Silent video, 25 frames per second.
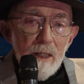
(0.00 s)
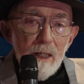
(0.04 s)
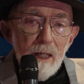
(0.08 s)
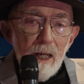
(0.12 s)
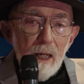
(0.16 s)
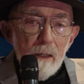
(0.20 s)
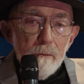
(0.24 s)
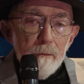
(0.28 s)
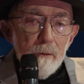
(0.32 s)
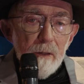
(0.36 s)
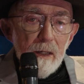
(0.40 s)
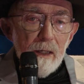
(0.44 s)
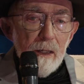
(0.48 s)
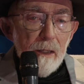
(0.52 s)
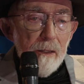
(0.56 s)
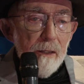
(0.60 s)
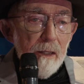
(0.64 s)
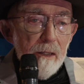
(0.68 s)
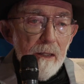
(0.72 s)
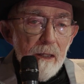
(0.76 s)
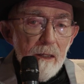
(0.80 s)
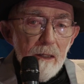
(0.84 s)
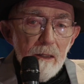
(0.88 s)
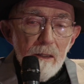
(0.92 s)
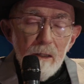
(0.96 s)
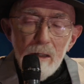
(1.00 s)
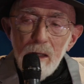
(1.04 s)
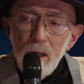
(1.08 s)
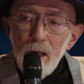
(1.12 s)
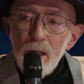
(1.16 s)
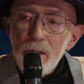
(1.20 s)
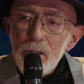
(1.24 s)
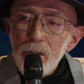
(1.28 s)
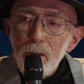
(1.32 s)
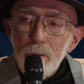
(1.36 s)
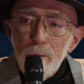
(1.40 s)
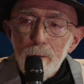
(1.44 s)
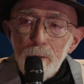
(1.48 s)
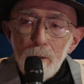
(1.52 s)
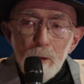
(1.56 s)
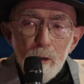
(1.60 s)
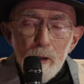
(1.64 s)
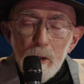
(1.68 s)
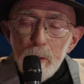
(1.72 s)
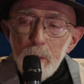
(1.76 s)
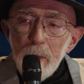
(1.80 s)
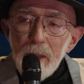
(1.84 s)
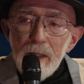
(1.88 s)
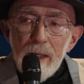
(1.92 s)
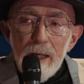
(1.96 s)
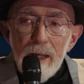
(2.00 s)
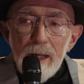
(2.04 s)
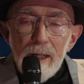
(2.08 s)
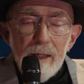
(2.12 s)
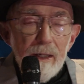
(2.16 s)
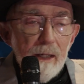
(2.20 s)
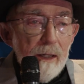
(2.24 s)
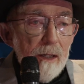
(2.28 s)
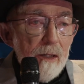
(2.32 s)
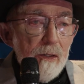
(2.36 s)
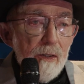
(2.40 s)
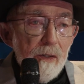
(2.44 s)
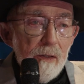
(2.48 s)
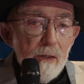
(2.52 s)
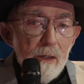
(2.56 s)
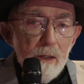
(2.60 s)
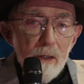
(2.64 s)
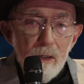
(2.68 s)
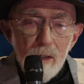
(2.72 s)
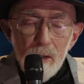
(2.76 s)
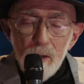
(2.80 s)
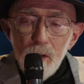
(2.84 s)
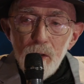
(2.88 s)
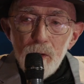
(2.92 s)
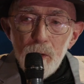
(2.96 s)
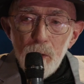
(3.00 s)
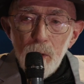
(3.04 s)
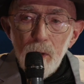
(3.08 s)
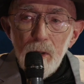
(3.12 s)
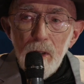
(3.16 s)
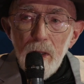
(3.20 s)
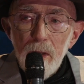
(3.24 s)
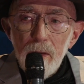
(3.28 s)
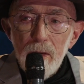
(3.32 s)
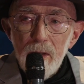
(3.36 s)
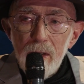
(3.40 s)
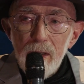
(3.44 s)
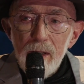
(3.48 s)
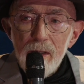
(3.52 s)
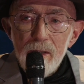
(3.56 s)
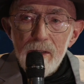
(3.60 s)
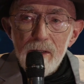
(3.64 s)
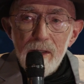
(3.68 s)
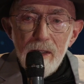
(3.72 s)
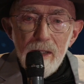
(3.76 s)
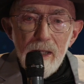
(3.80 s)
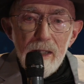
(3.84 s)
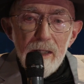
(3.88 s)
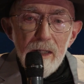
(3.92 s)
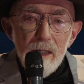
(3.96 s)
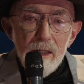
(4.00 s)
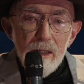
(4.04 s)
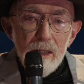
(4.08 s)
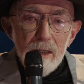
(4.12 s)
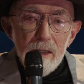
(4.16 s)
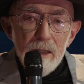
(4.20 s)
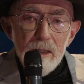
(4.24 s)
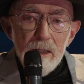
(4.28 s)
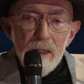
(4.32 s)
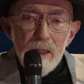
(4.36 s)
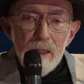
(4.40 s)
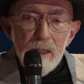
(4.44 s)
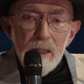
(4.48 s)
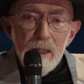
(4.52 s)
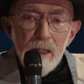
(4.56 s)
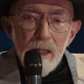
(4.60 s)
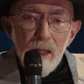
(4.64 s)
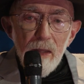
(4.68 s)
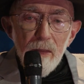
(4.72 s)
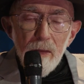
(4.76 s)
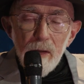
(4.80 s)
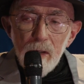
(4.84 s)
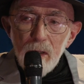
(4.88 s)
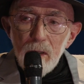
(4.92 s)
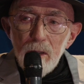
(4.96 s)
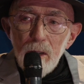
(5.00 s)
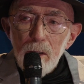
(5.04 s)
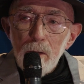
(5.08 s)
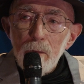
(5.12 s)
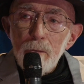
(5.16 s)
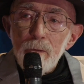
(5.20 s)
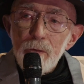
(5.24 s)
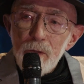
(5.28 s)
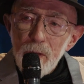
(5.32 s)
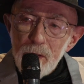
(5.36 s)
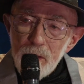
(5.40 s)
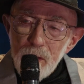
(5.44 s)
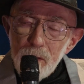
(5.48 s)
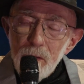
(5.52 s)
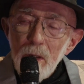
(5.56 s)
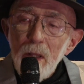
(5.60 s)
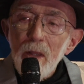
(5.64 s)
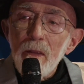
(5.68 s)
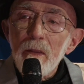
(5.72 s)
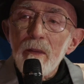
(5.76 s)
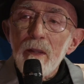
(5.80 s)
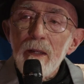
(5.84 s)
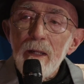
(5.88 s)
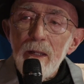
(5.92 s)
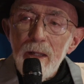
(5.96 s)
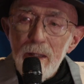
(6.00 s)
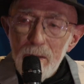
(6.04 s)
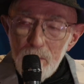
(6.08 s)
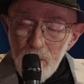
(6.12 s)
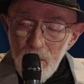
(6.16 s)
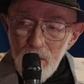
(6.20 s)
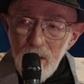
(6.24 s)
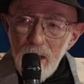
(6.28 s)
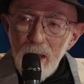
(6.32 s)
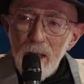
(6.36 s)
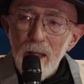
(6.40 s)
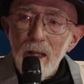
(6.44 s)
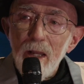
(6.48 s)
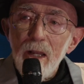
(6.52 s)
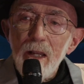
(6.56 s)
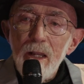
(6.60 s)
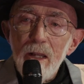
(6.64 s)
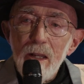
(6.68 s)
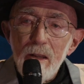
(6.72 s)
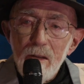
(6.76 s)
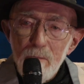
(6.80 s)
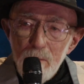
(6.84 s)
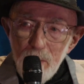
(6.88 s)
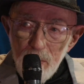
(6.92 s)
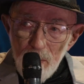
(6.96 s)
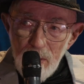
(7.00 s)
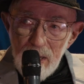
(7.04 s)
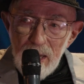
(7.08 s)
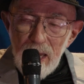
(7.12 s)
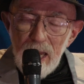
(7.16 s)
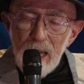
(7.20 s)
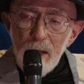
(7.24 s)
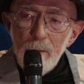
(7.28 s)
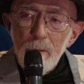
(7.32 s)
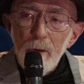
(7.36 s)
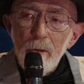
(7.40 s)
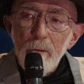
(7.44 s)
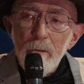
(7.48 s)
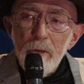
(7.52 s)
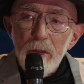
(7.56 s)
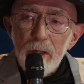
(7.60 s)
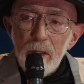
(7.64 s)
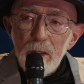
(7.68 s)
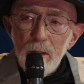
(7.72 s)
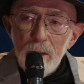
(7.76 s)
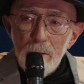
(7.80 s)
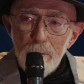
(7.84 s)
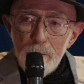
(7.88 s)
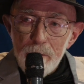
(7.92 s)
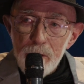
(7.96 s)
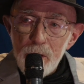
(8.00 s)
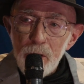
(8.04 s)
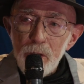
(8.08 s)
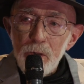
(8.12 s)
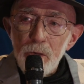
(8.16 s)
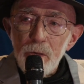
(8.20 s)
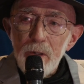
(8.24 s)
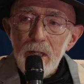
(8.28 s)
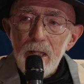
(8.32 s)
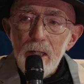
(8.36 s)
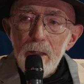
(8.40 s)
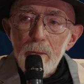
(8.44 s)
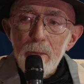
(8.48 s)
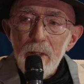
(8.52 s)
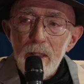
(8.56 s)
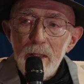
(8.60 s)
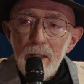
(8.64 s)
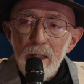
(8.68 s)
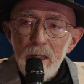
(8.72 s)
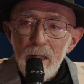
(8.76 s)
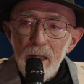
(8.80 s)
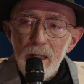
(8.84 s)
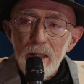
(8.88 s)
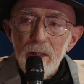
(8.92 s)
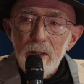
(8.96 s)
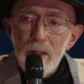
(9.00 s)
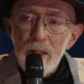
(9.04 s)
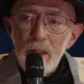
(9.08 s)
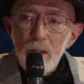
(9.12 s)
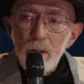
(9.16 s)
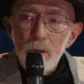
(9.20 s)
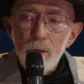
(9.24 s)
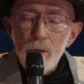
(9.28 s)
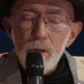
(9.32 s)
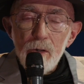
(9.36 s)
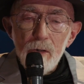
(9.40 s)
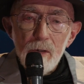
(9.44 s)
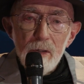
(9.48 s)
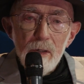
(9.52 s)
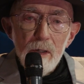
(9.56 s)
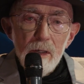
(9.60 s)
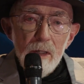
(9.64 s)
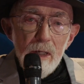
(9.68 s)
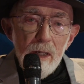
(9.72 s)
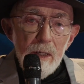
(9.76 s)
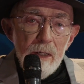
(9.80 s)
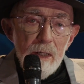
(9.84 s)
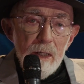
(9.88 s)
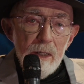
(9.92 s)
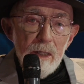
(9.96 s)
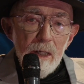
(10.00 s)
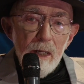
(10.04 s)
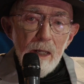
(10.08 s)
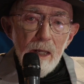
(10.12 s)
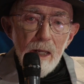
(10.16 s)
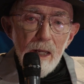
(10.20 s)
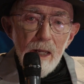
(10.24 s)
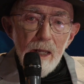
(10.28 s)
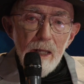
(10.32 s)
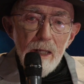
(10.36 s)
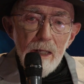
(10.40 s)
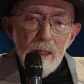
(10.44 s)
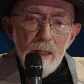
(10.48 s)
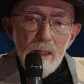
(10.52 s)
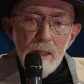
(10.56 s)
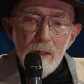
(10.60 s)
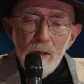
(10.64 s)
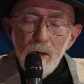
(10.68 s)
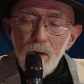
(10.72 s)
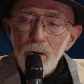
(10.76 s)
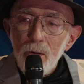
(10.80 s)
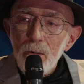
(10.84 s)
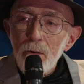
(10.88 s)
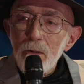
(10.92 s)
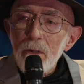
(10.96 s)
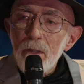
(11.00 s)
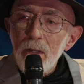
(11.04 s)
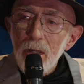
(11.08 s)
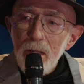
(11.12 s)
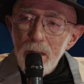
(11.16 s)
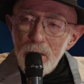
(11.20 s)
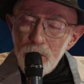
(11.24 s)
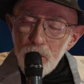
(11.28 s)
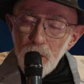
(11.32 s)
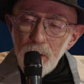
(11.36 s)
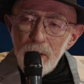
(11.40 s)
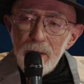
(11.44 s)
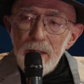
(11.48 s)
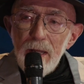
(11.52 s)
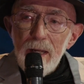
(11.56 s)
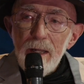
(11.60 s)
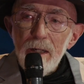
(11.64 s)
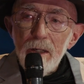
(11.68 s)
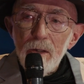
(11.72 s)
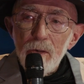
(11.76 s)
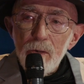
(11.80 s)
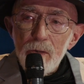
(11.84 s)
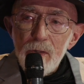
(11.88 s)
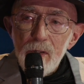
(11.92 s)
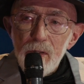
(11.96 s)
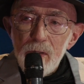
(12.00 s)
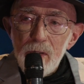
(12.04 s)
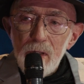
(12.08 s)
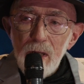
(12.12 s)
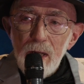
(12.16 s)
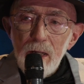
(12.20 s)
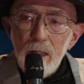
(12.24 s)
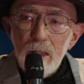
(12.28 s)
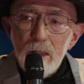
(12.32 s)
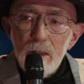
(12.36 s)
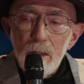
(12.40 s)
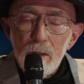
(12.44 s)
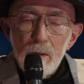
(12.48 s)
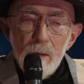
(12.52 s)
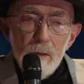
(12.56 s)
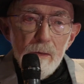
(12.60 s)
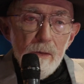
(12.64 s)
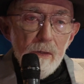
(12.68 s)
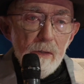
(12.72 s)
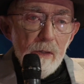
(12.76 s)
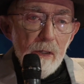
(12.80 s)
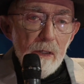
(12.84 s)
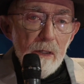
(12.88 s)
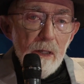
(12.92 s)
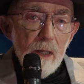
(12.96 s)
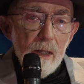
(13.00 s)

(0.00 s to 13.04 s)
I find the laws of fluid mechanics that control things like the behavior of the Gulf Stream in the ocean, or tornadoes and cyclones,